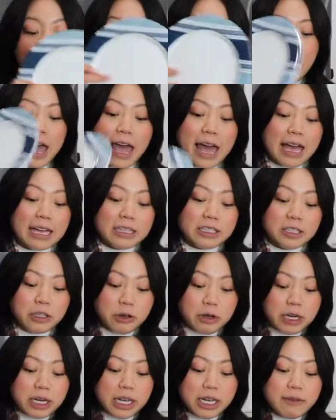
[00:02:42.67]
and
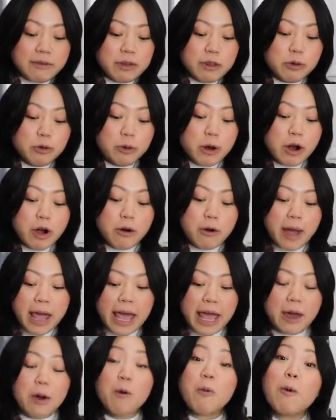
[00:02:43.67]
you can even throw
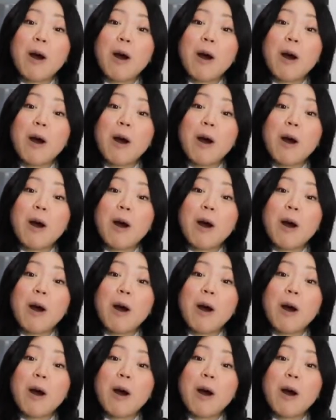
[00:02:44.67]
a